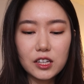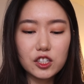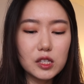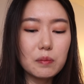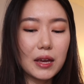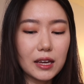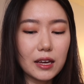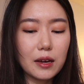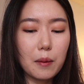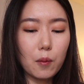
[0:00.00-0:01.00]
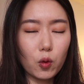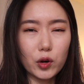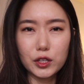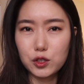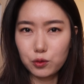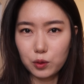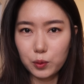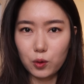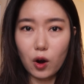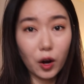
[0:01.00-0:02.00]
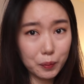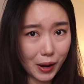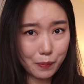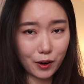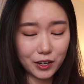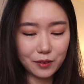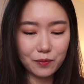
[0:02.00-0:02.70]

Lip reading: Just make it more doable on my part.